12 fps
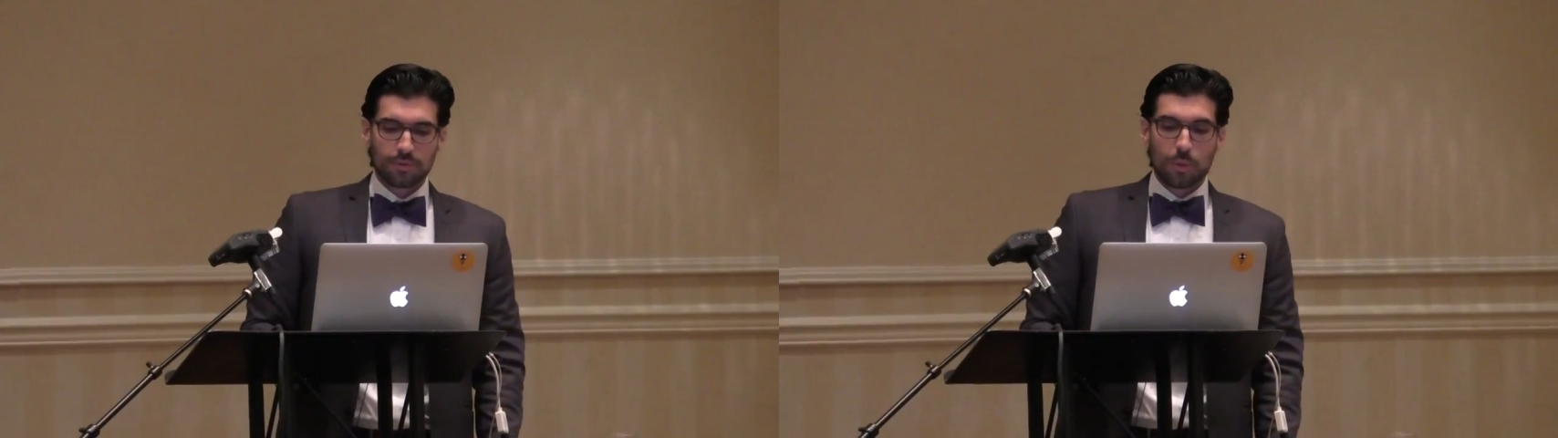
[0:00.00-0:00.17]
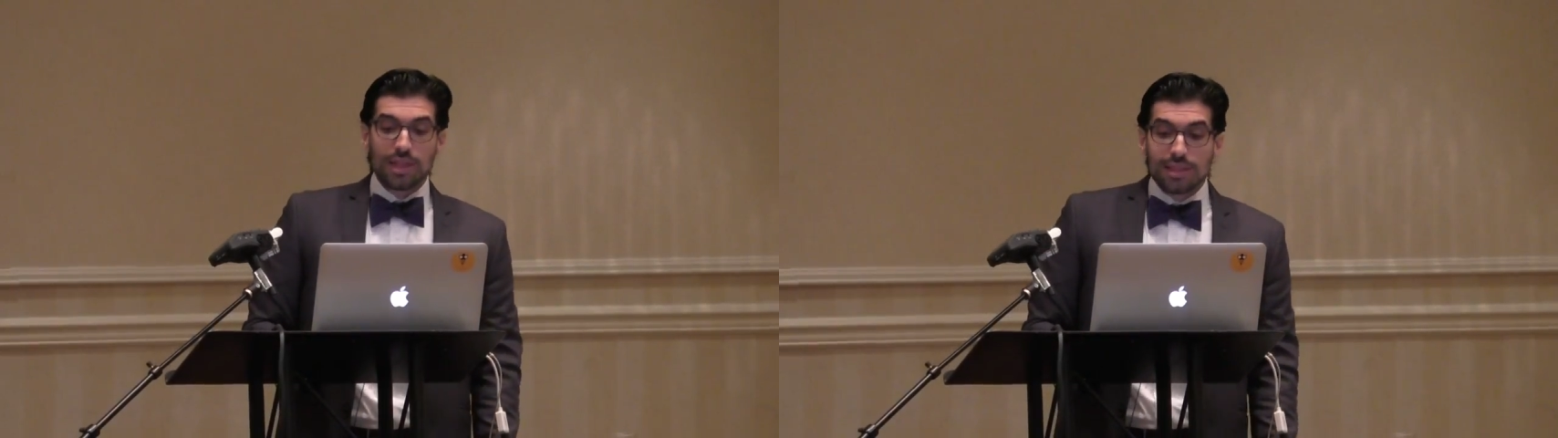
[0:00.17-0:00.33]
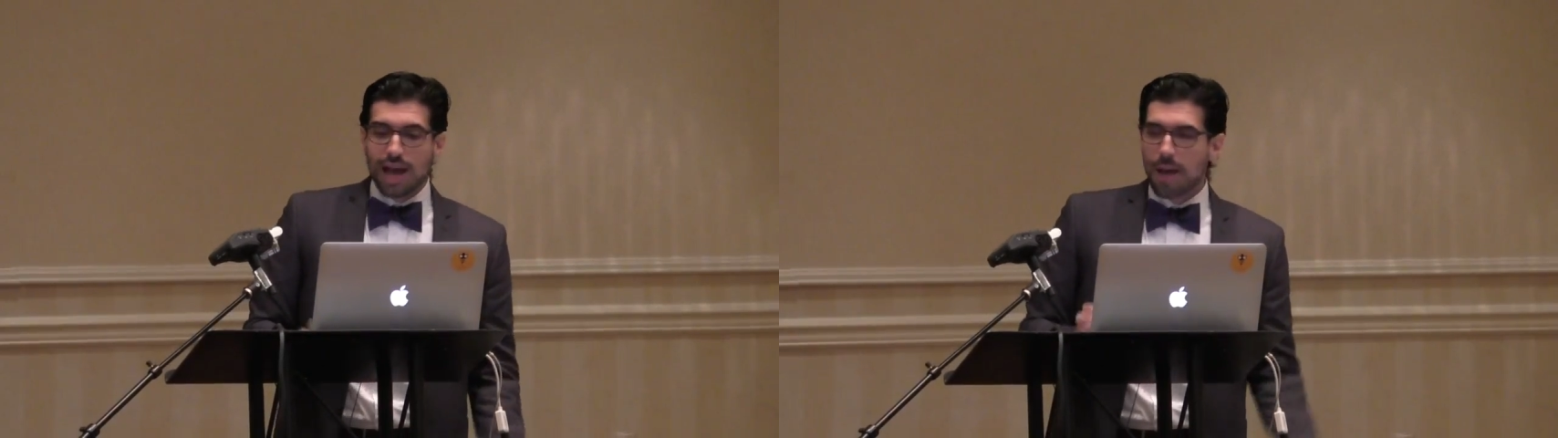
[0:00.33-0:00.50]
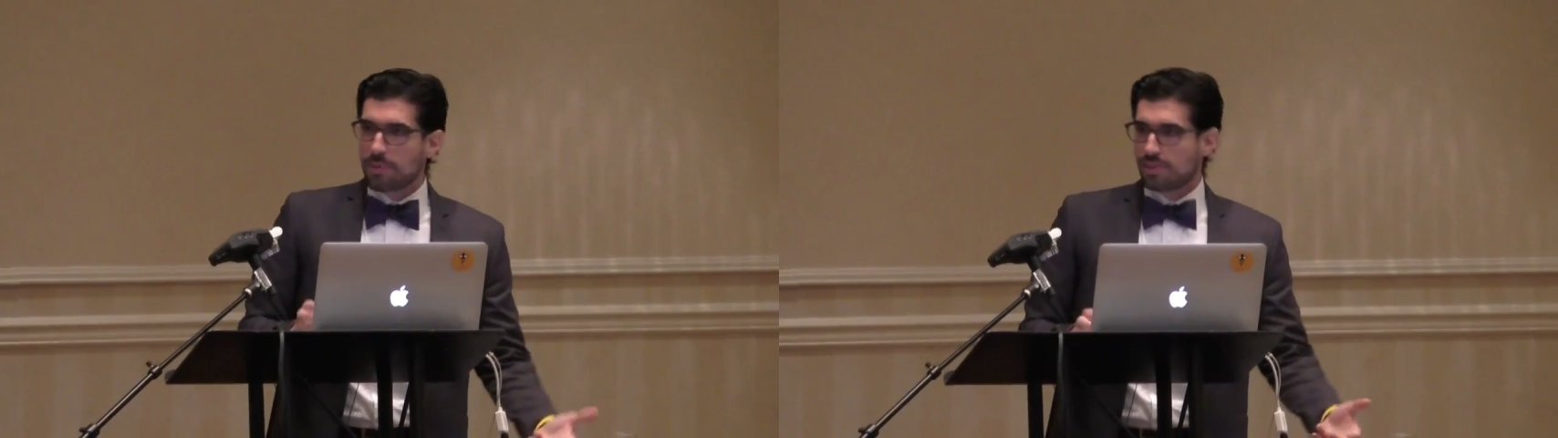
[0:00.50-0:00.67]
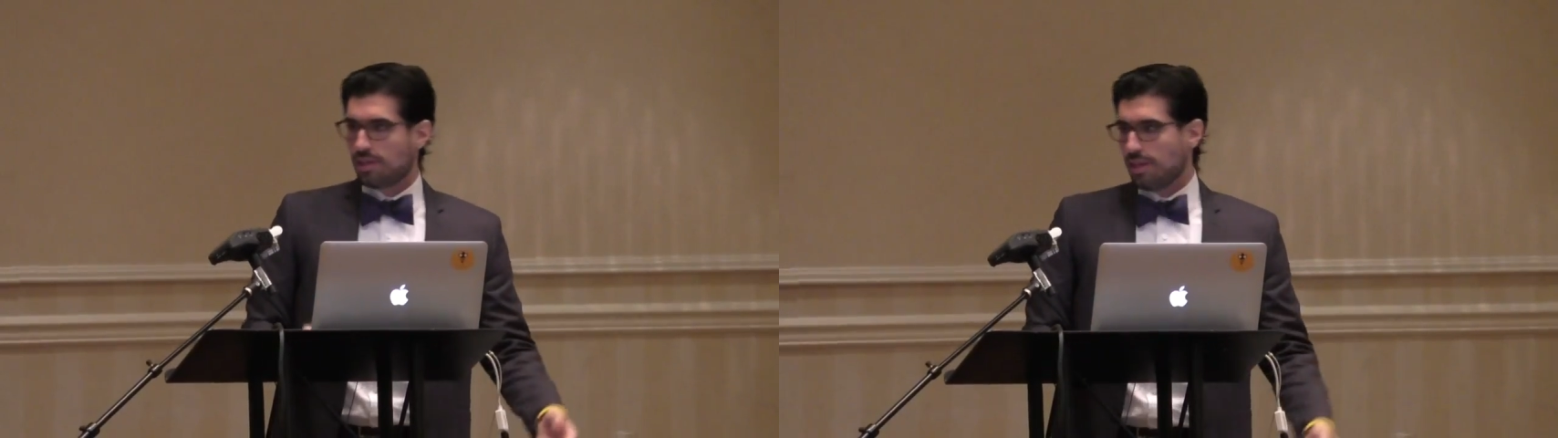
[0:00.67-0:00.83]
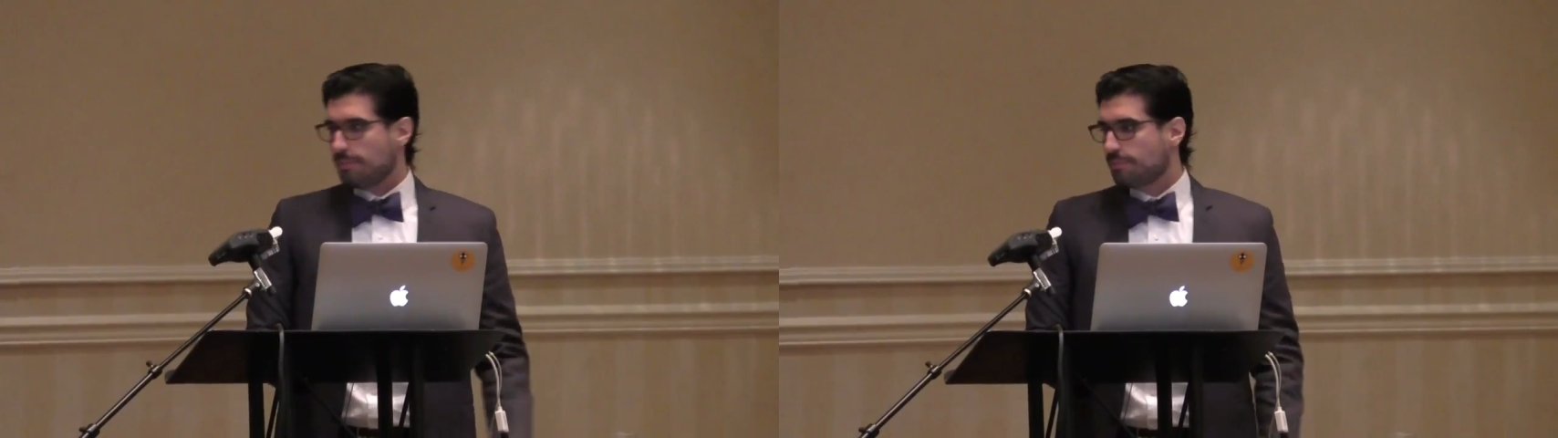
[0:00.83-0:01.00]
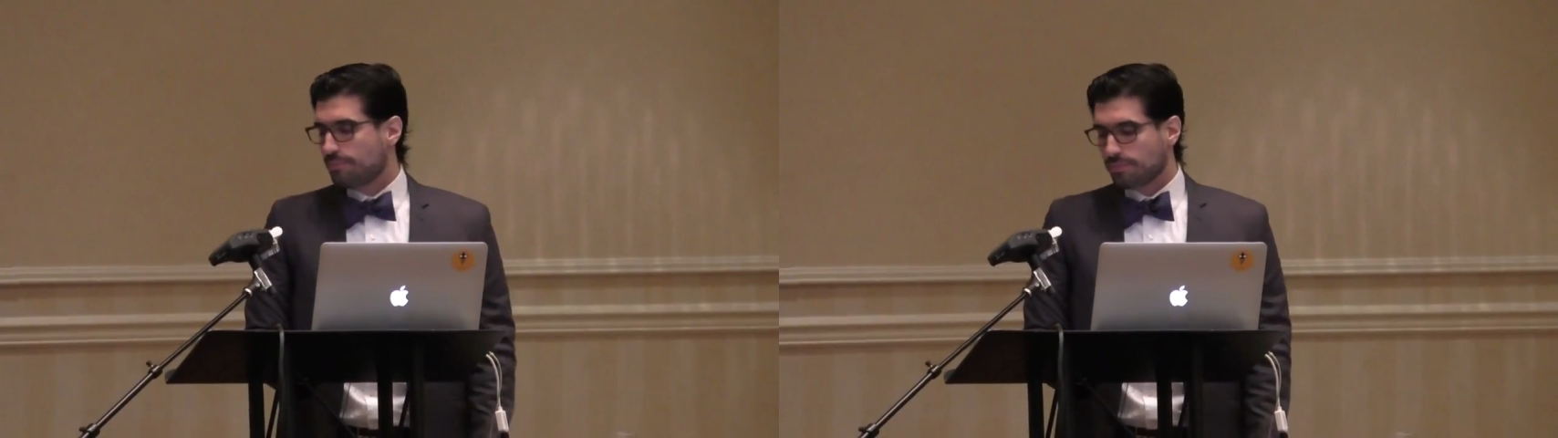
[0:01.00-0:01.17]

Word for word: Quite the opposite.